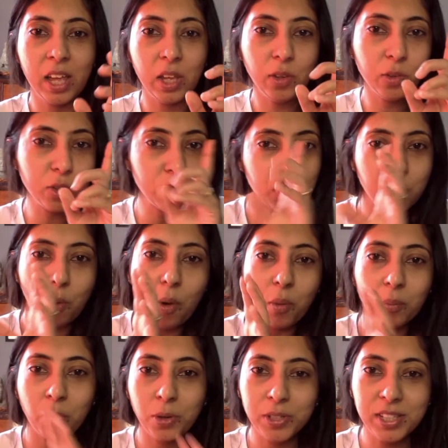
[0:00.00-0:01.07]
You just
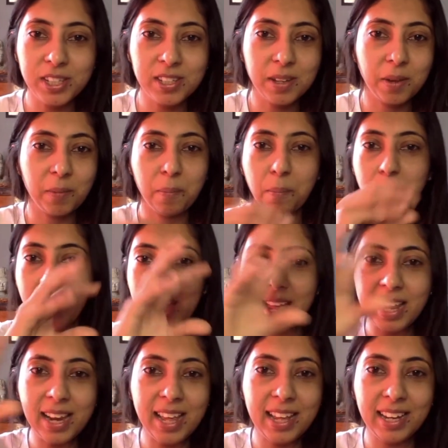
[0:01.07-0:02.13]
almost
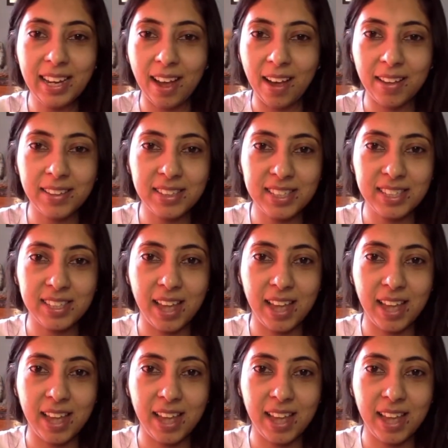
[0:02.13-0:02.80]
barely glance